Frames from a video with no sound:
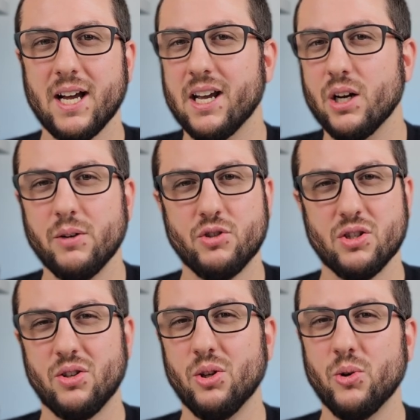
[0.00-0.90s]
I could have
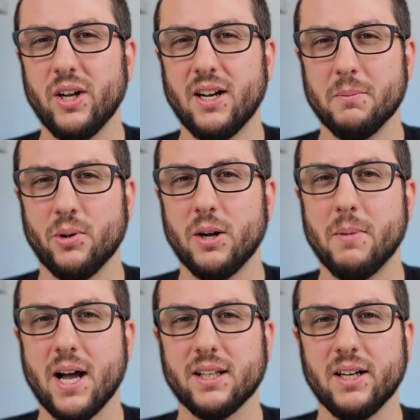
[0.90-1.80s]
just glued it and put it
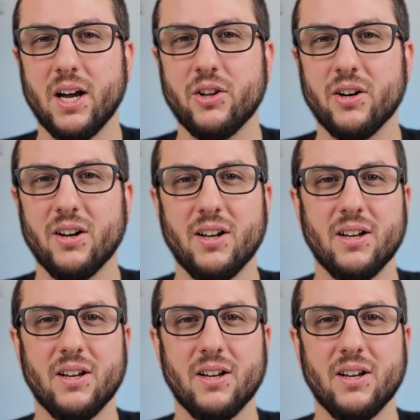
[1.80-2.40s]
back together.